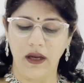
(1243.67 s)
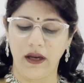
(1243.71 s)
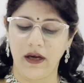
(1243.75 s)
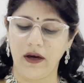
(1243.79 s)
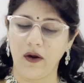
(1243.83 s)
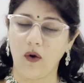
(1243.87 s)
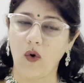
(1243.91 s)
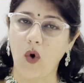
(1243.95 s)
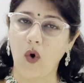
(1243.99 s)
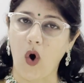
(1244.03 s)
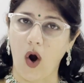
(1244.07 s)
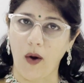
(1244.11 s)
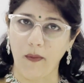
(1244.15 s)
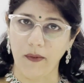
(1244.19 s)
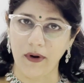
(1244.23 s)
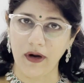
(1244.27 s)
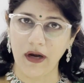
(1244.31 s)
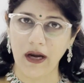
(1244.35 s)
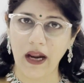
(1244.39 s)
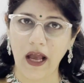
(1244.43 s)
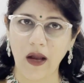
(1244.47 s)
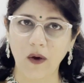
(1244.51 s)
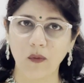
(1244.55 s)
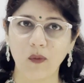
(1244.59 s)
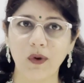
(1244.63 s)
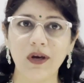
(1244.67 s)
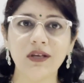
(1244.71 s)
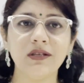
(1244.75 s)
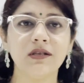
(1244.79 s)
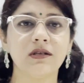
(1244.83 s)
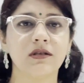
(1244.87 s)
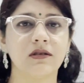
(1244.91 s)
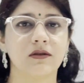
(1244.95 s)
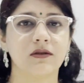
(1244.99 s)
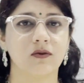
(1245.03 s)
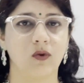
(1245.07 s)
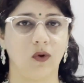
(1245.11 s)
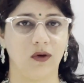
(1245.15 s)
In common language,
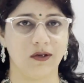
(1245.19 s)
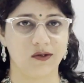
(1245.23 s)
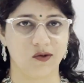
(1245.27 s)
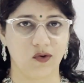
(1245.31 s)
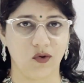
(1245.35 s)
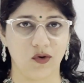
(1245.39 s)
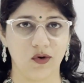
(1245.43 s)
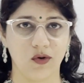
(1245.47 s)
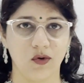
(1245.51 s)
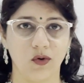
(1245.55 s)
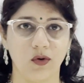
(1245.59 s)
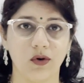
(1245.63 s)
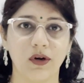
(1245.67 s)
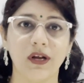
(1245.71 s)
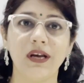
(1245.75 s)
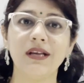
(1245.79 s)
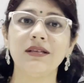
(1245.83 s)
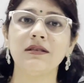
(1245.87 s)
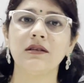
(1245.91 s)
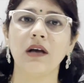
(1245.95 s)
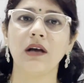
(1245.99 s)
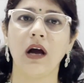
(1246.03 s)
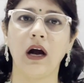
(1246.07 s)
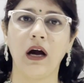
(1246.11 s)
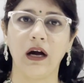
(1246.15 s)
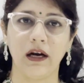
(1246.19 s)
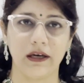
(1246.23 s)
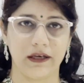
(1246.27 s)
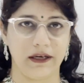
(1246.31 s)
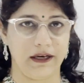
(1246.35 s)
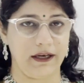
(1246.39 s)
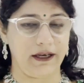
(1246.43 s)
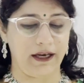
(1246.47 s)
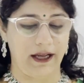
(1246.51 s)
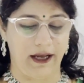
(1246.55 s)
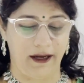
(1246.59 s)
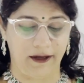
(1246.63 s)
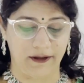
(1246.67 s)
this is also known as heart
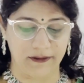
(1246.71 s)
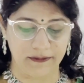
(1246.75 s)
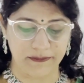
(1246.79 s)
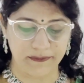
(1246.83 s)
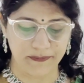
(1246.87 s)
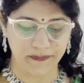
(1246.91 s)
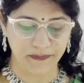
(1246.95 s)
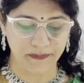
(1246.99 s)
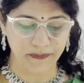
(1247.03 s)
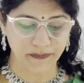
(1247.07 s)
attack.